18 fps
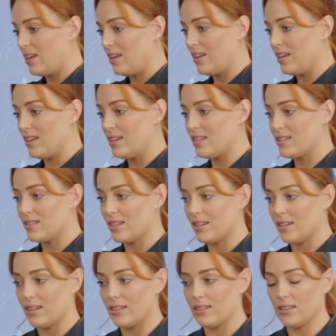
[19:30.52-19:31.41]
is
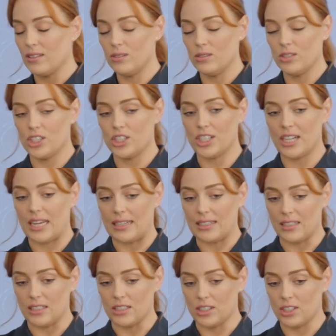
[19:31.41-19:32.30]
a little
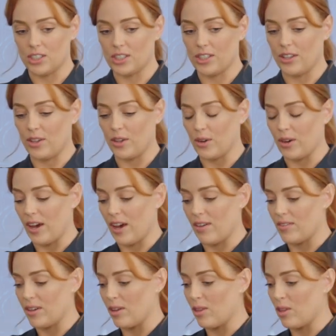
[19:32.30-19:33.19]
challenge that you're
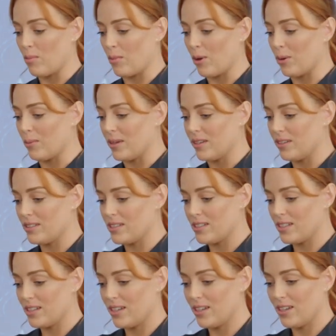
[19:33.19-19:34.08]
having at the
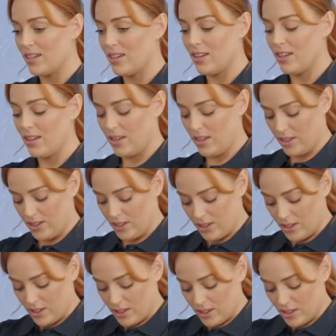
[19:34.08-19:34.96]
moment.
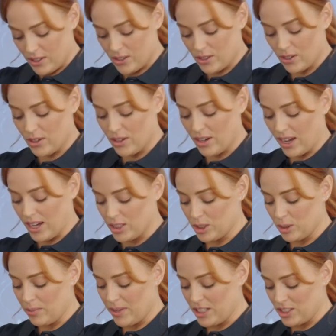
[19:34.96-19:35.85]
So
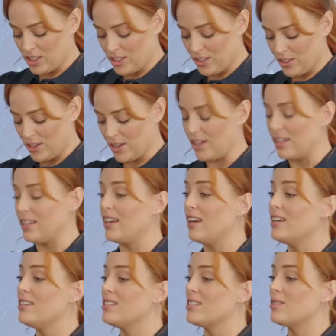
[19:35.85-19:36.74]
Nigel mentioned
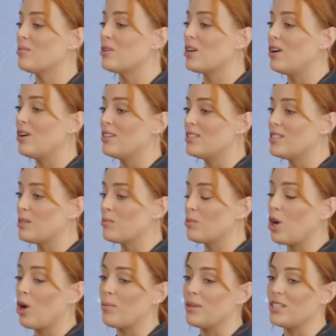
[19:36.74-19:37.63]
earlier some
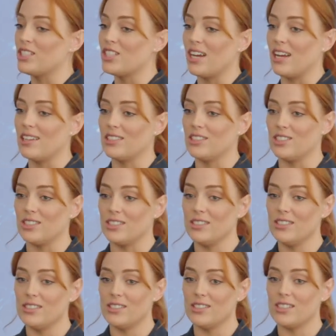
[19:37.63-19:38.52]
common
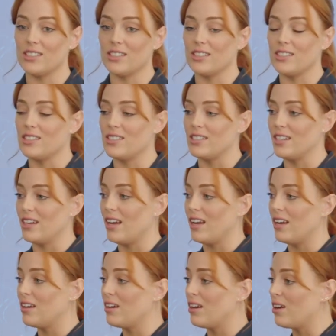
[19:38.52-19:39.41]
challenges to
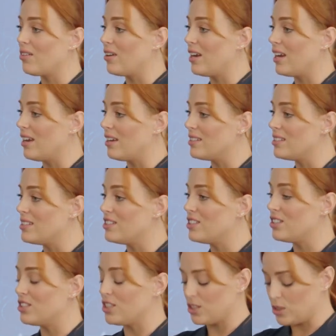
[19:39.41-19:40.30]
consider around
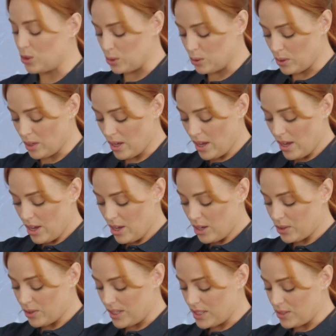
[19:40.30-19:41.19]
digital
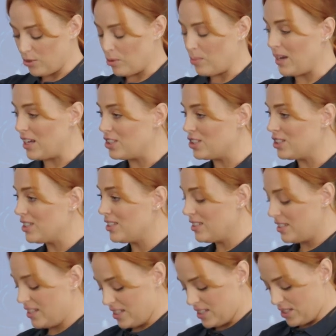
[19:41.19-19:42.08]

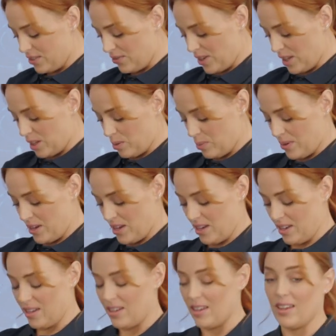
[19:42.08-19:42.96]
transformation in
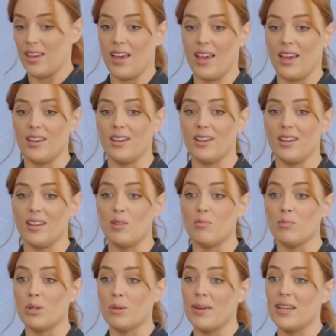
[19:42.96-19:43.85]
developing and
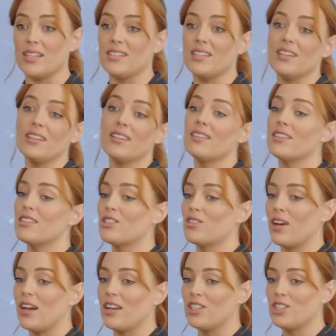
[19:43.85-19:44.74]
implementing the
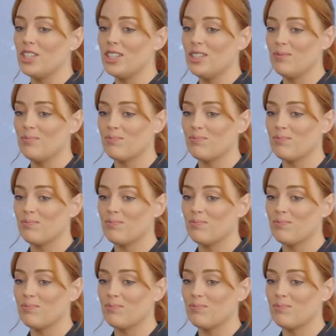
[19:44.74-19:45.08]
strategy.